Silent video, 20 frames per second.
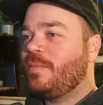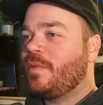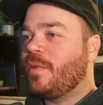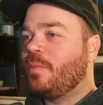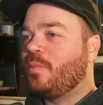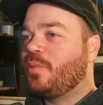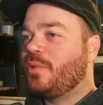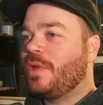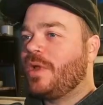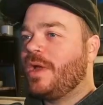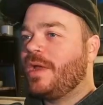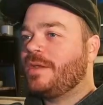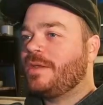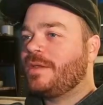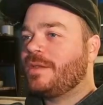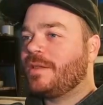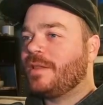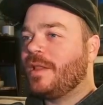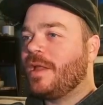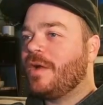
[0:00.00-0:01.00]
to blunt.
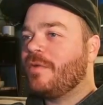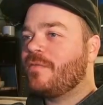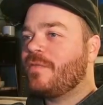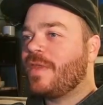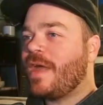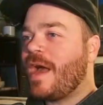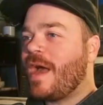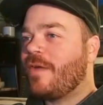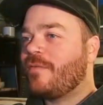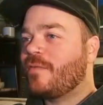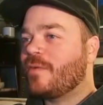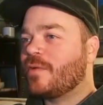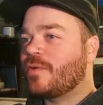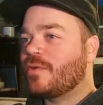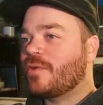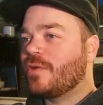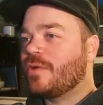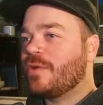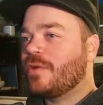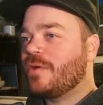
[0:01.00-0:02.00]
Love that for
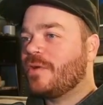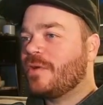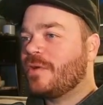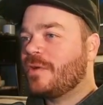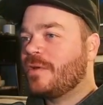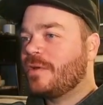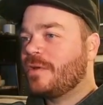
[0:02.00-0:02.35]
sure.